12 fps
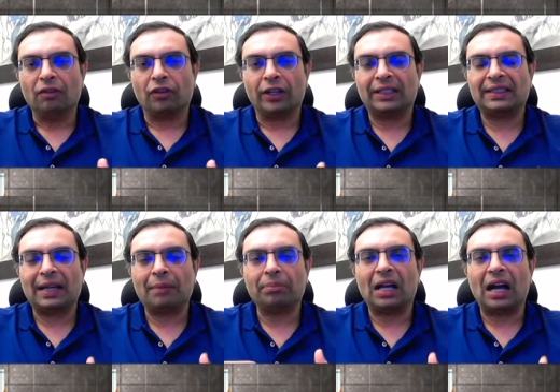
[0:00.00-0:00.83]
for
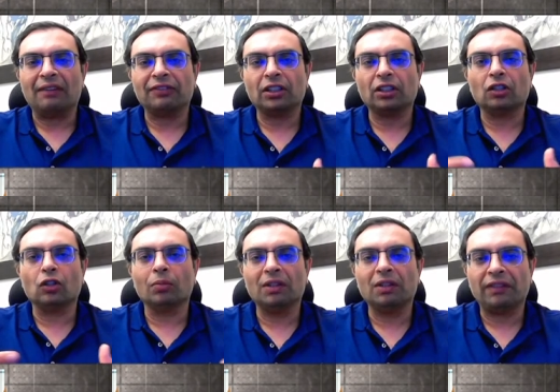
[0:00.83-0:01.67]
example, after the
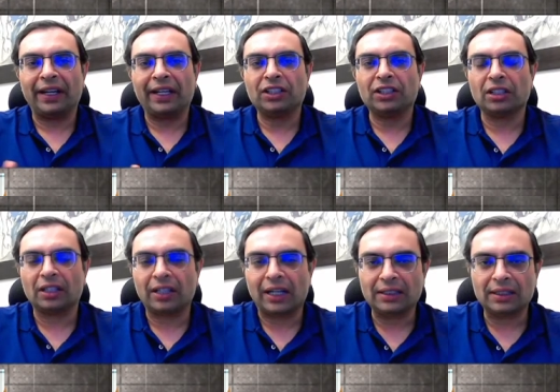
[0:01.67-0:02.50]
global financial
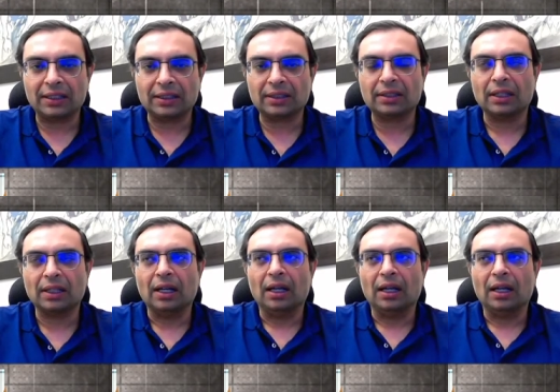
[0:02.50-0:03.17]
crisis,